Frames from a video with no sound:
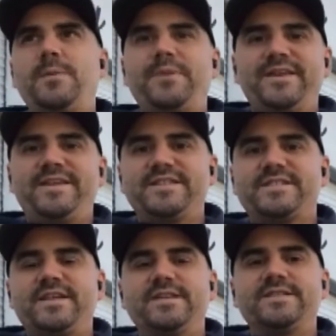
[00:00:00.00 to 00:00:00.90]
Keeping
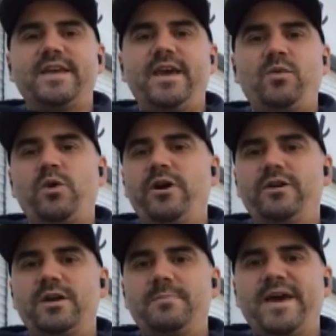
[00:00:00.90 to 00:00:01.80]
distance and
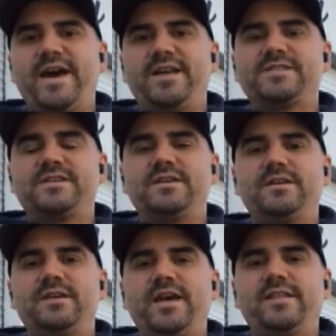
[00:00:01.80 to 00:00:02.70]
wearing a mask.
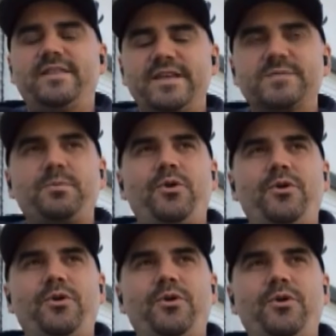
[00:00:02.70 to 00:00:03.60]
At this
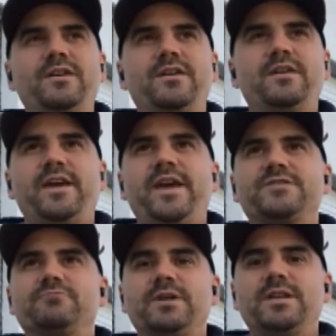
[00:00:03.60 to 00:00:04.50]
point,
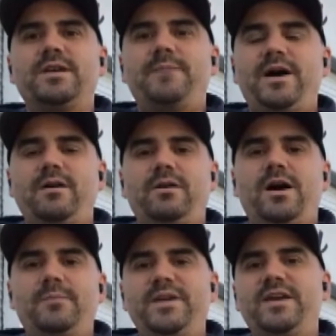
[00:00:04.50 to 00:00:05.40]
it's really
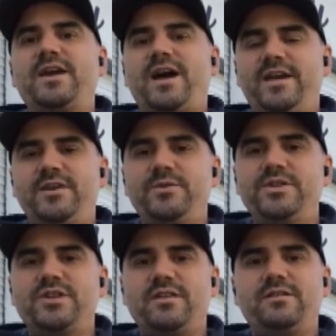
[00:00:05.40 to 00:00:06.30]
about being kind
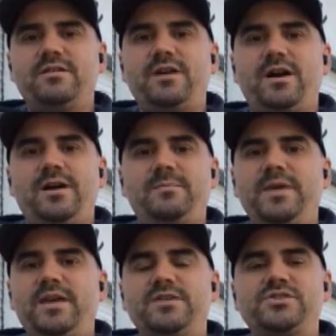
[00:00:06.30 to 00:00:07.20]
to each other,
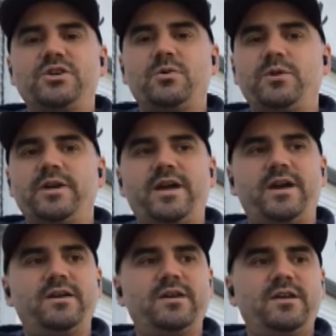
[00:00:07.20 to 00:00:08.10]
making sure we're
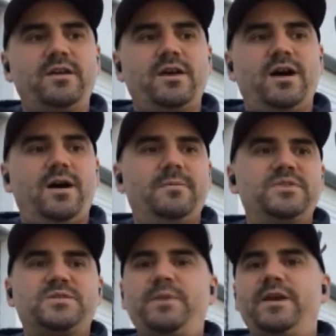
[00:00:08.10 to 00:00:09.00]
not
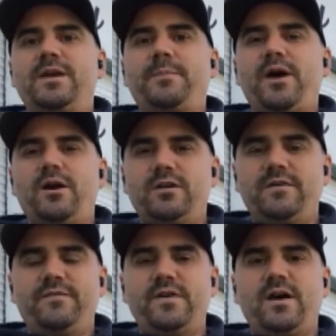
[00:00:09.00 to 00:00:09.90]
just being a
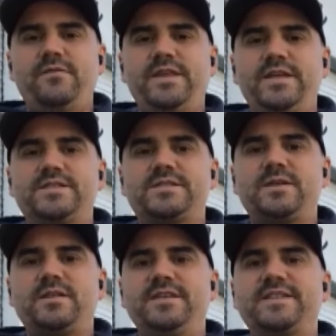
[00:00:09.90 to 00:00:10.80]
part of
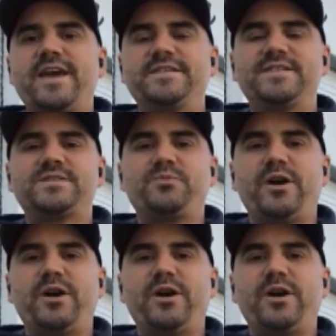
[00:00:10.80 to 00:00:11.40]
these cases